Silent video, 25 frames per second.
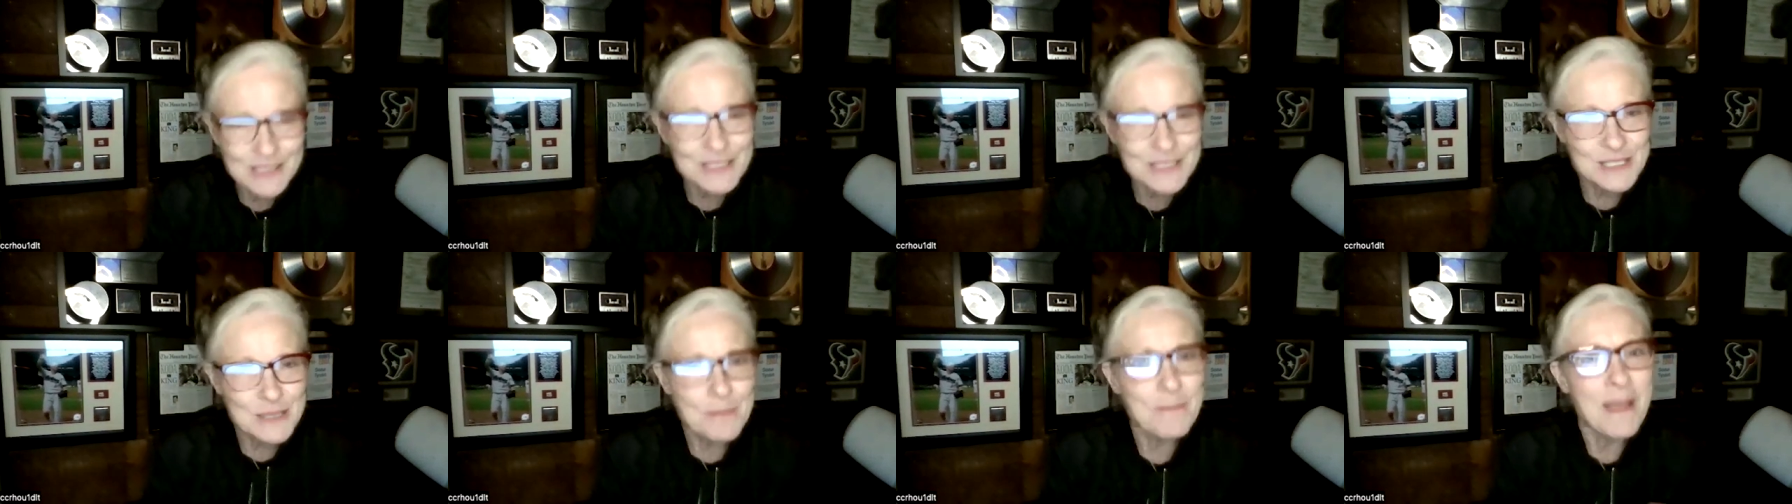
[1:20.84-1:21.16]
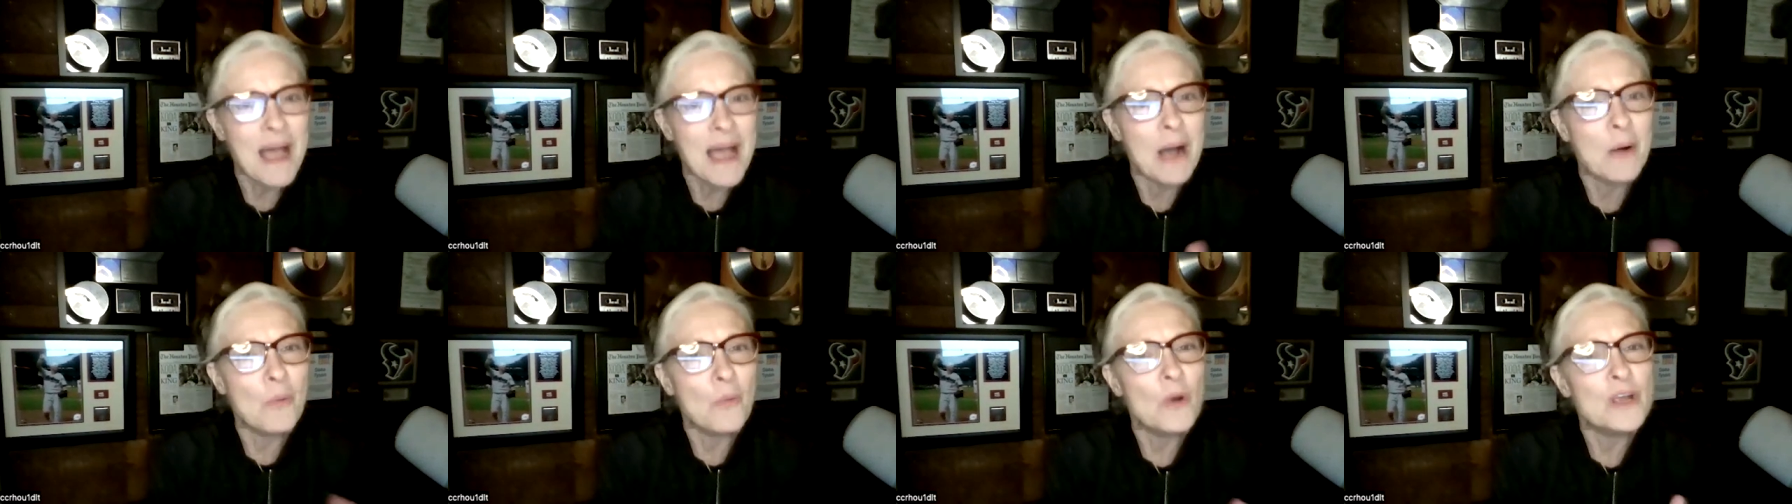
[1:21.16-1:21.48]
us
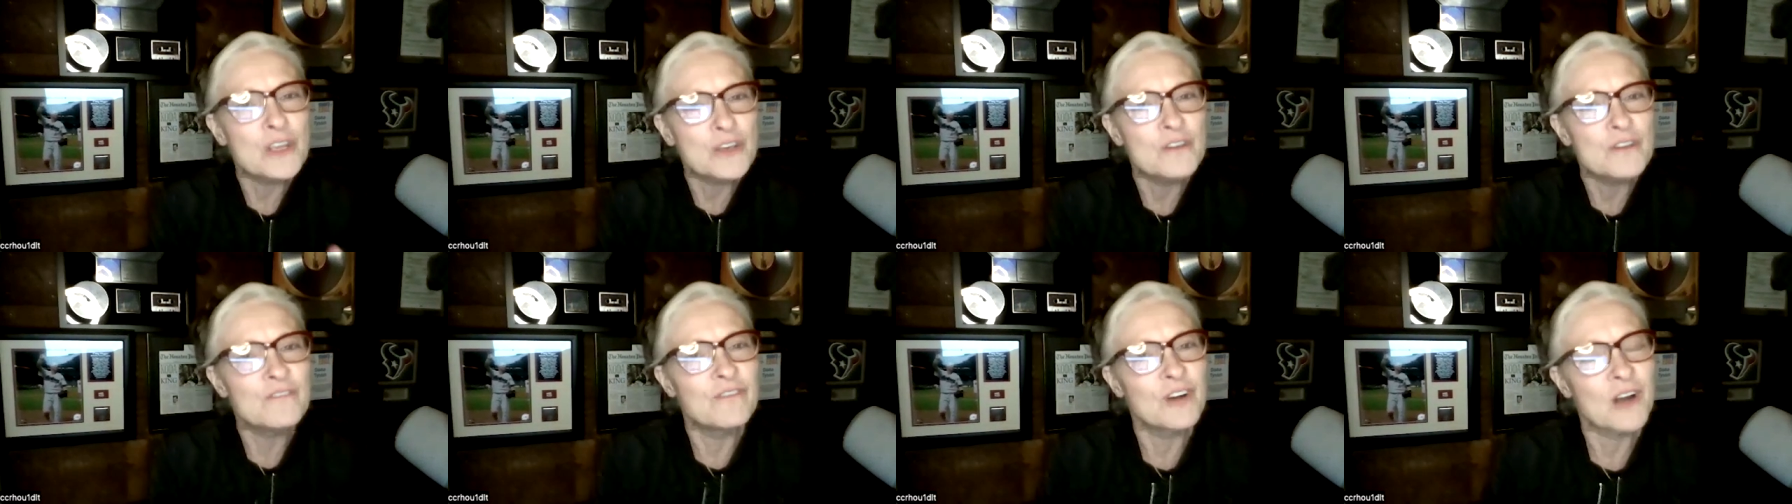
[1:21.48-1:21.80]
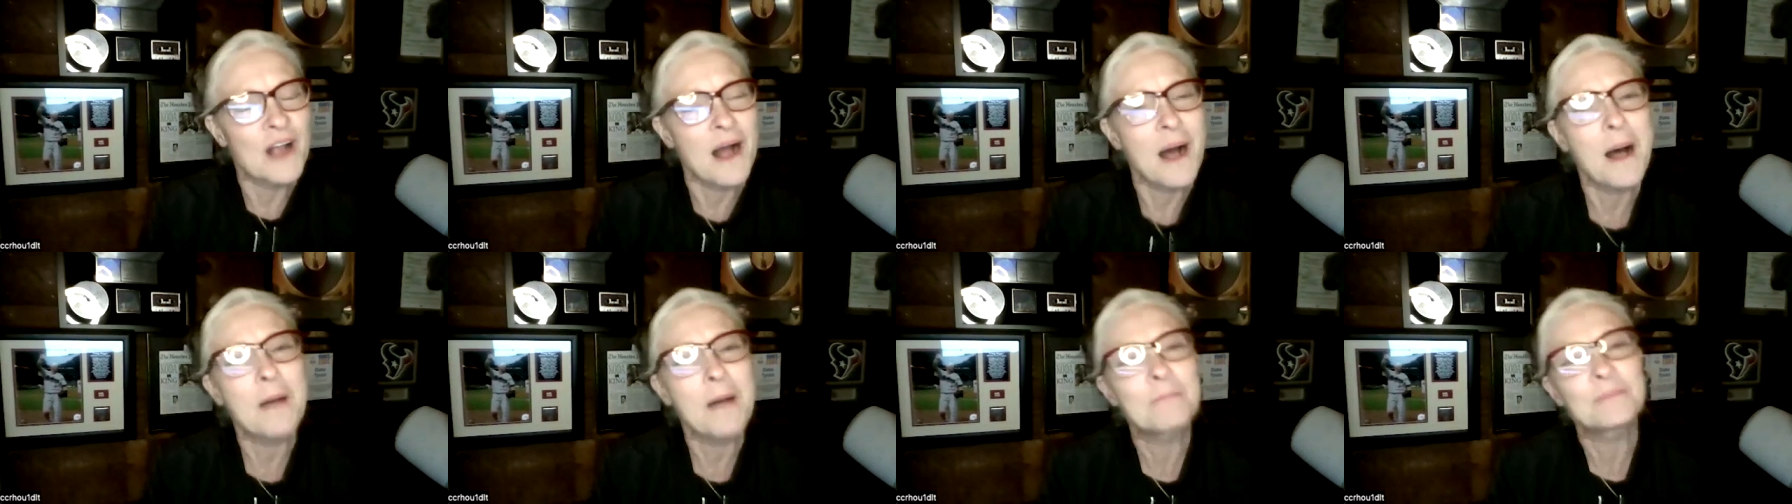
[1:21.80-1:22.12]
about what you've
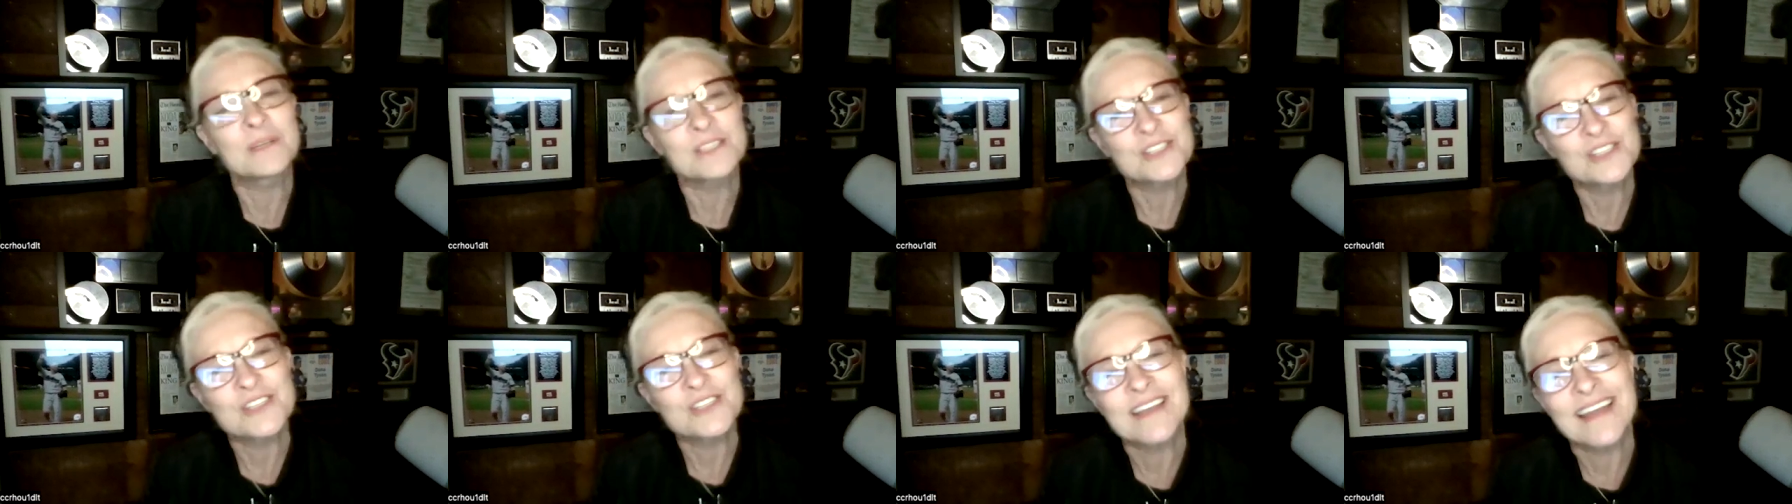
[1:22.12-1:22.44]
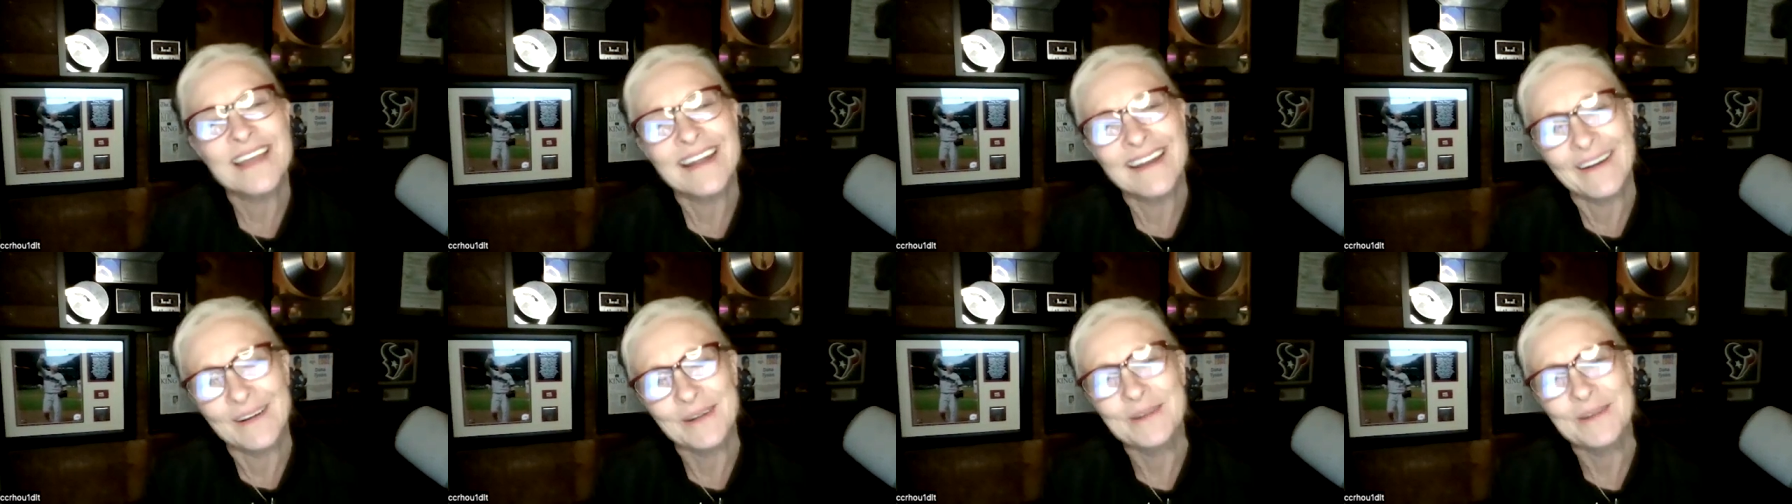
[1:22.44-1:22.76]
accomplished
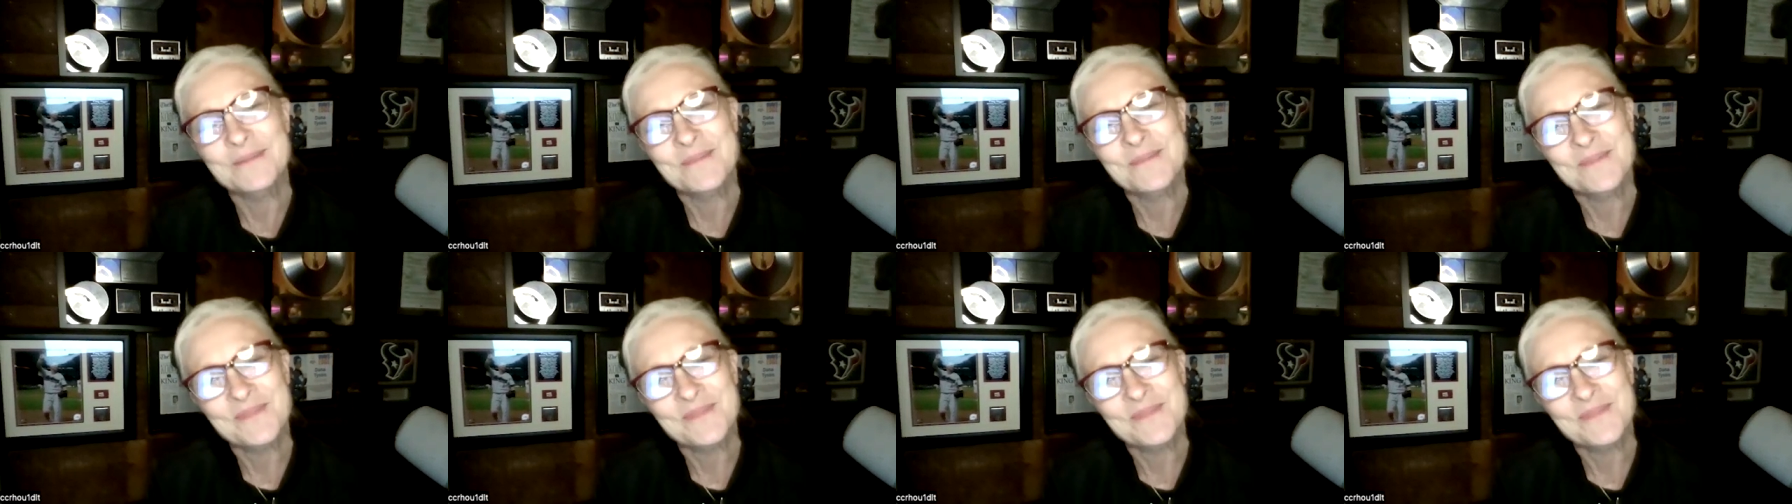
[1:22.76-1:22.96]
there.